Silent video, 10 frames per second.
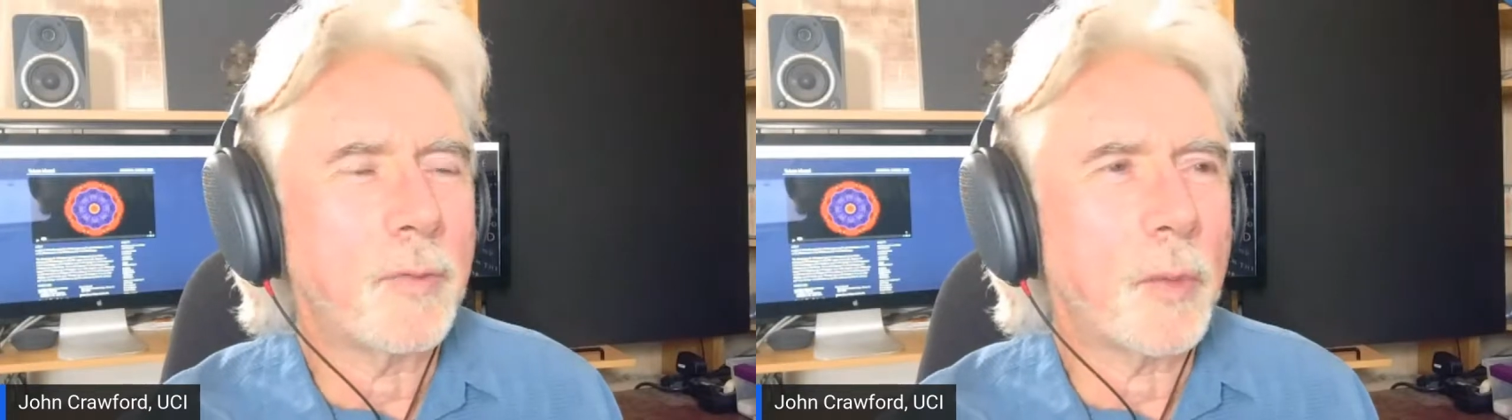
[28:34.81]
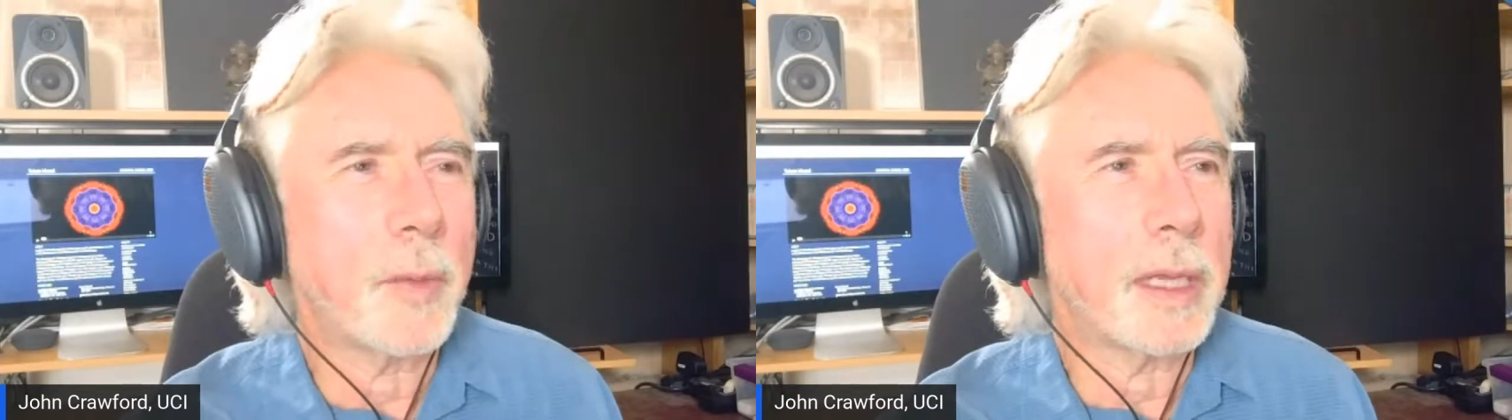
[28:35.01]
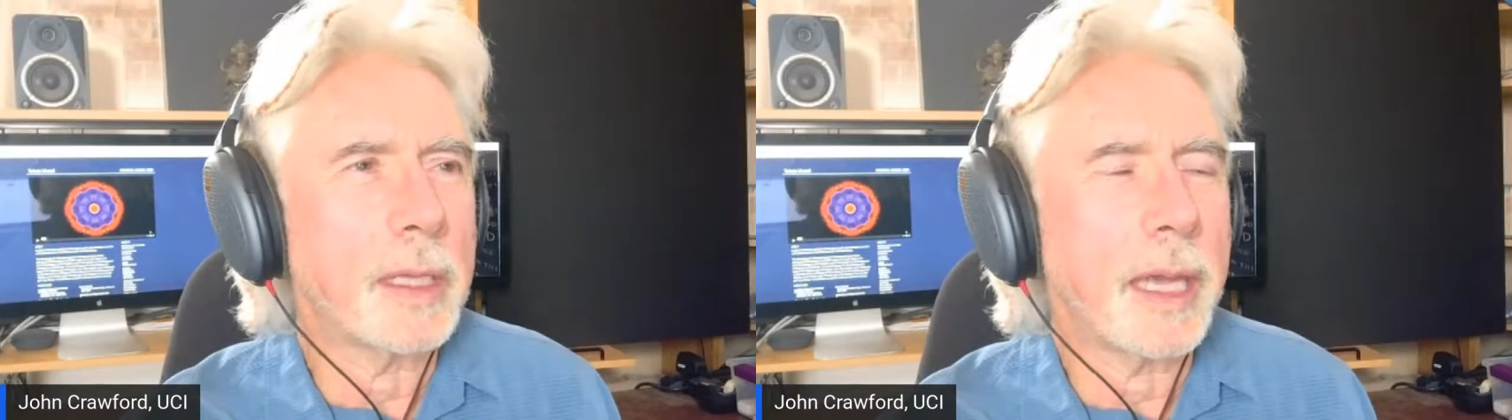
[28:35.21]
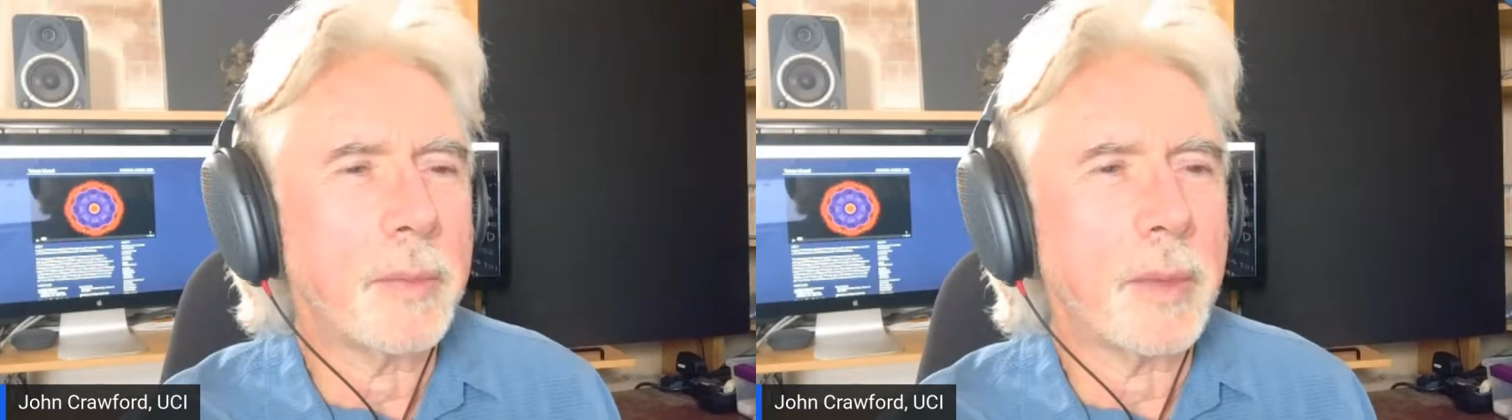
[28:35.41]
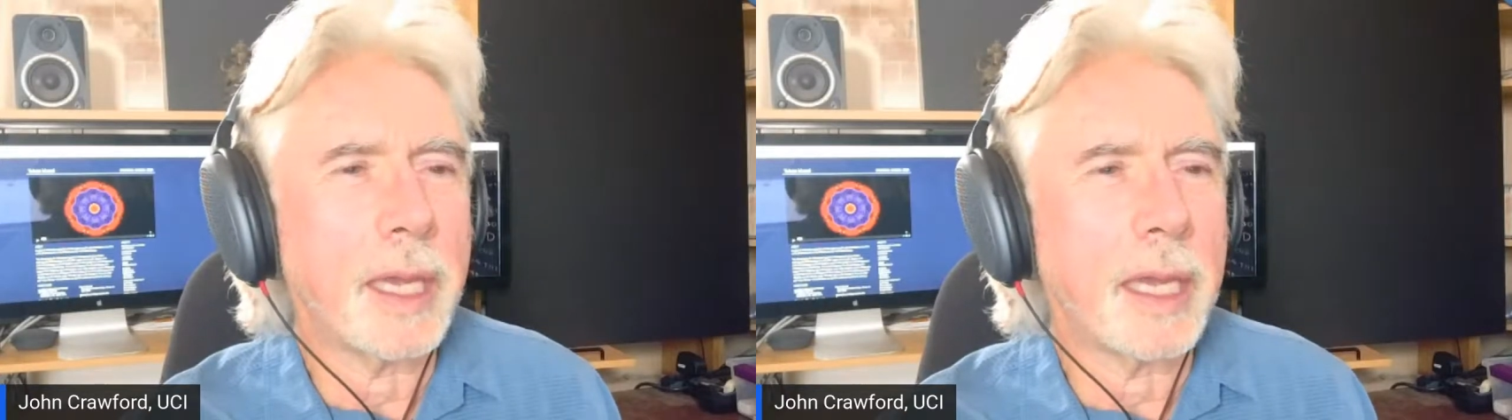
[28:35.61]
my lab
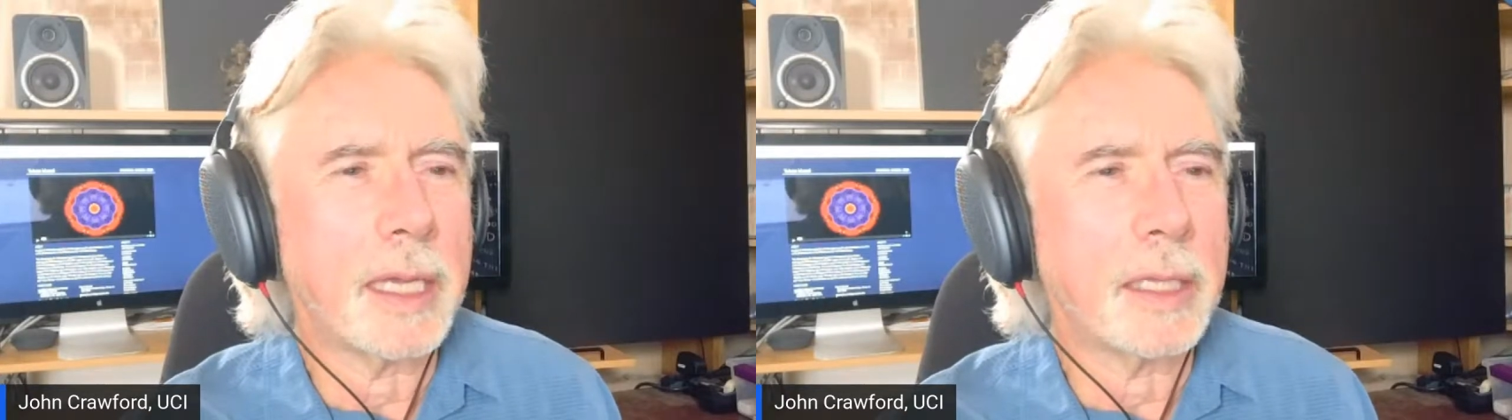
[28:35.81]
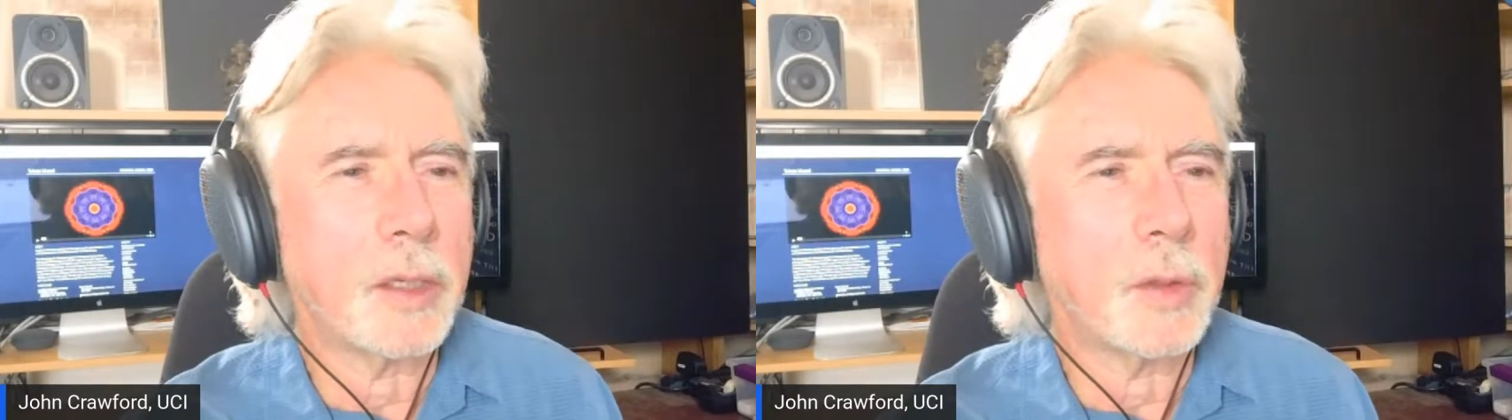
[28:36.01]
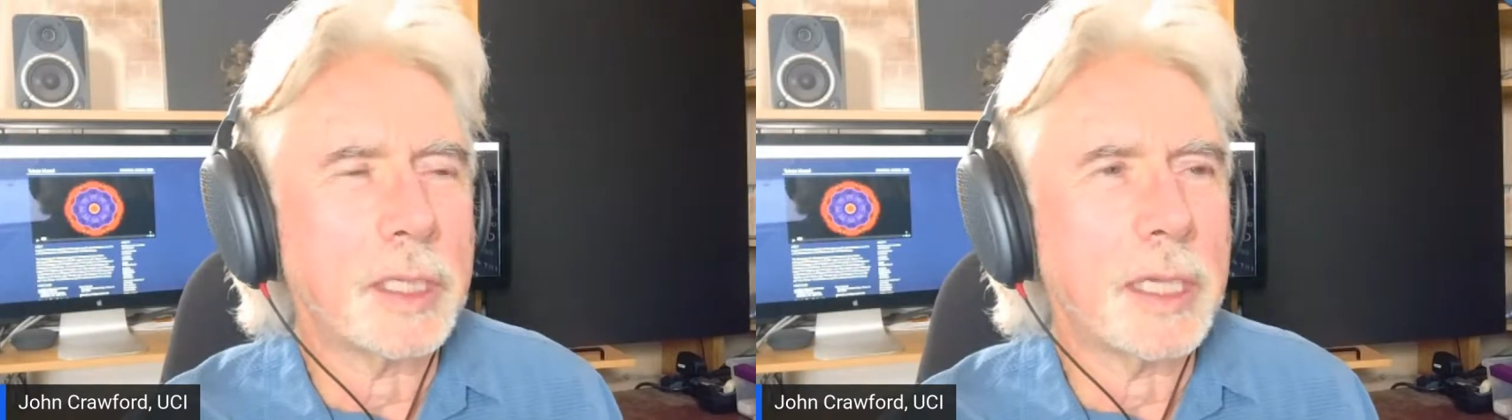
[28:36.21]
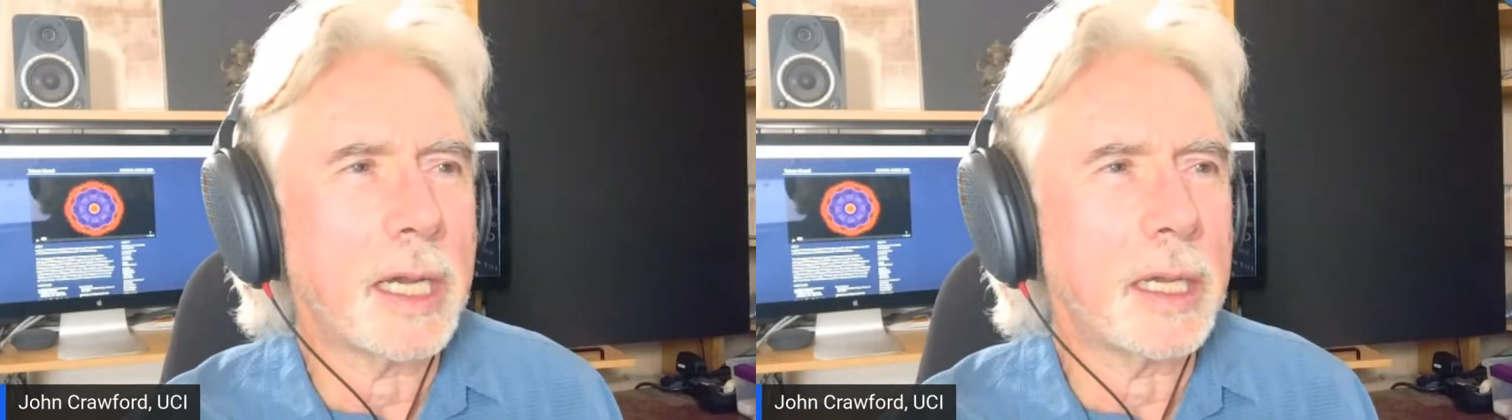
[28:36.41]
at UCI, a